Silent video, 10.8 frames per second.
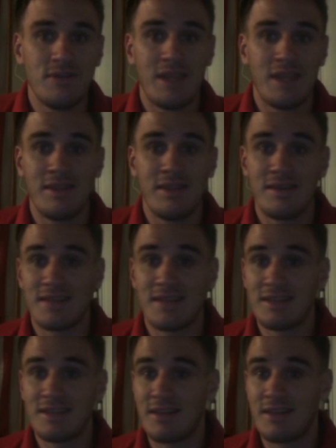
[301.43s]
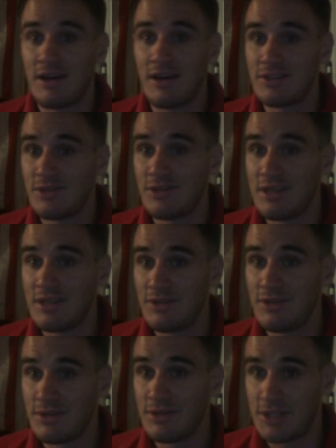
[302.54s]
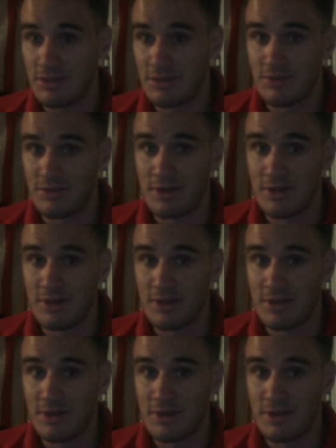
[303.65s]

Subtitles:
and then decides to also kill your children.